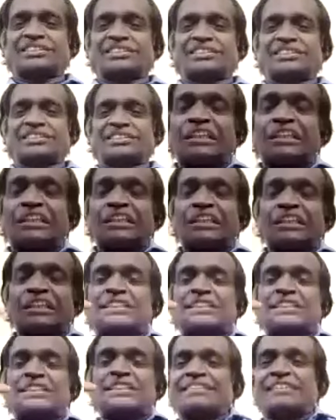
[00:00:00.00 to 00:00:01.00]
Hiding the
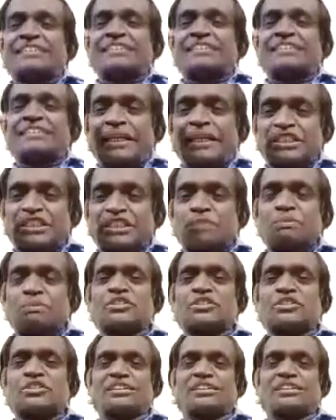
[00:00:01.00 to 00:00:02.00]
mistake is the biggest
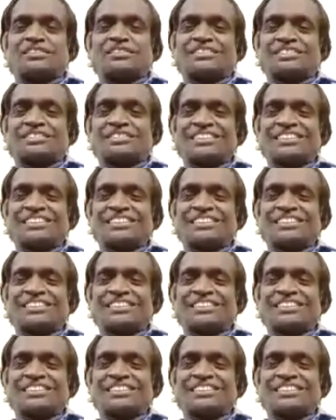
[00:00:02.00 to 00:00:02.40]
mistake.